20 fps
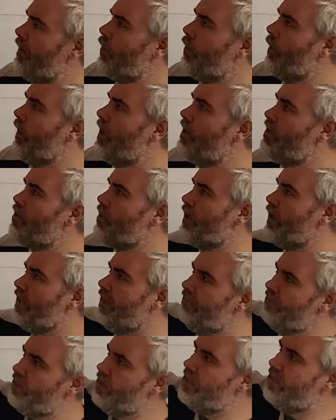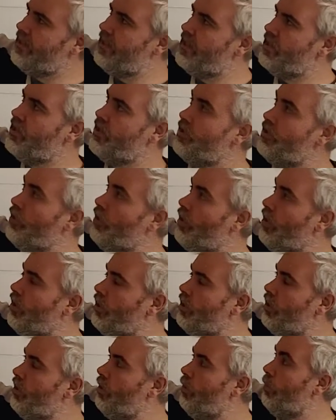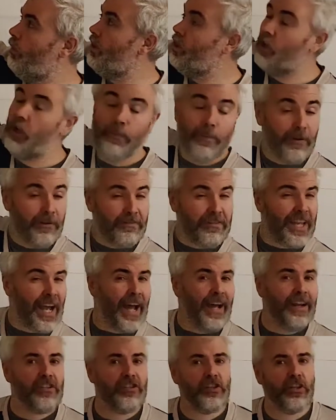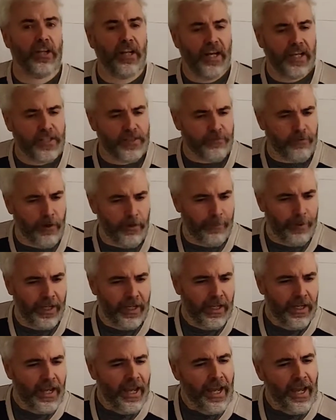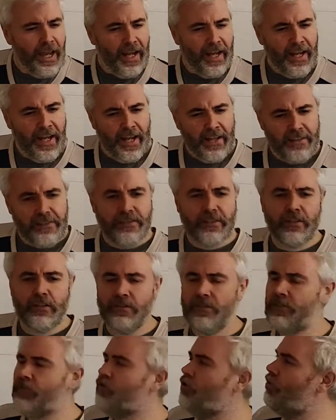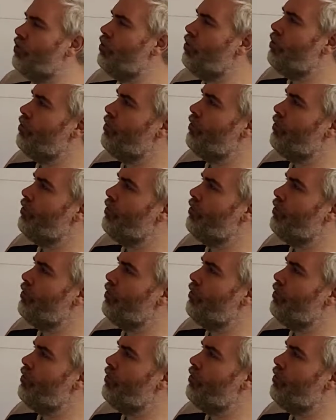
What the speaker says: the question gives us this circle with a couple of tangent lines from it and asks us to